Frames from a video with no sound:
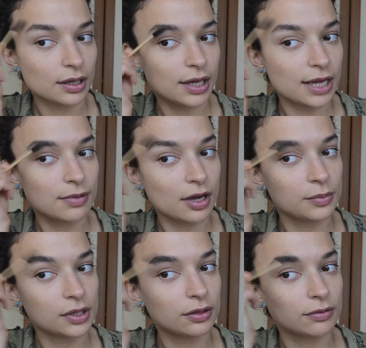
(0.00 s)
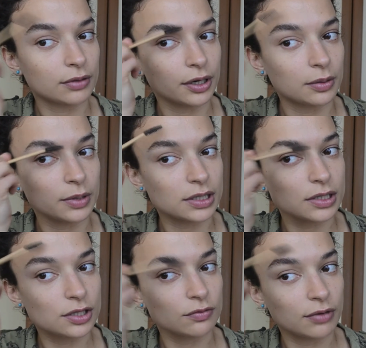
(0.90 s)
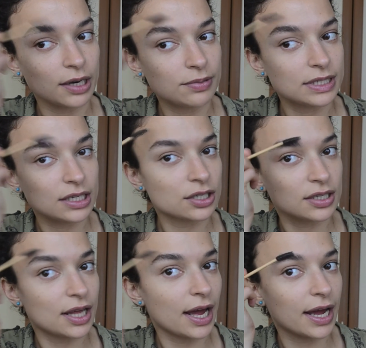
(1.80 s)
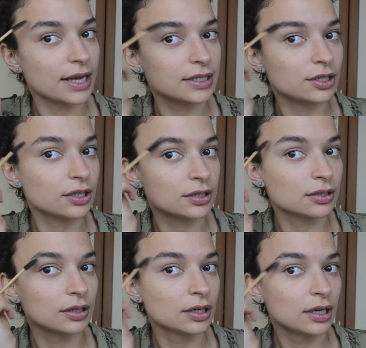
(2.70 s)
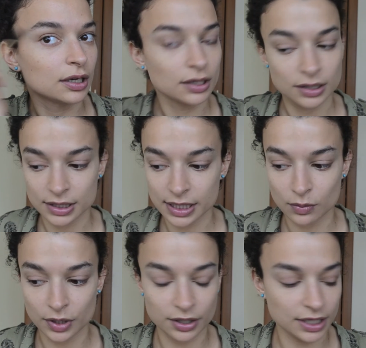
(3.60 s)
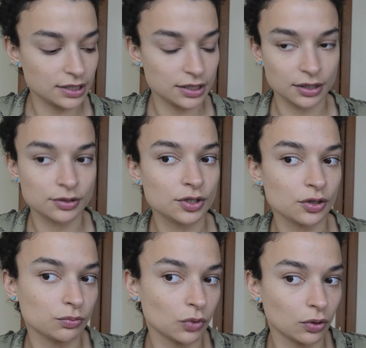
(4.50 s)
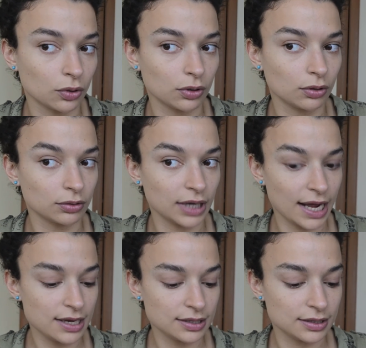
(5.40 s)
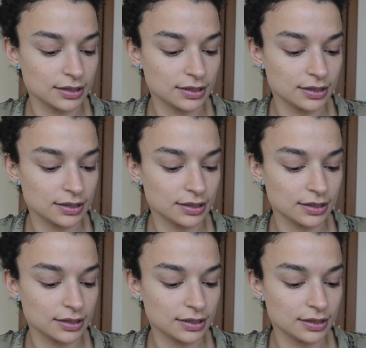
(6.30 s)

Keep combing through, which repositions the hairs, and you can see where you need to do more or less.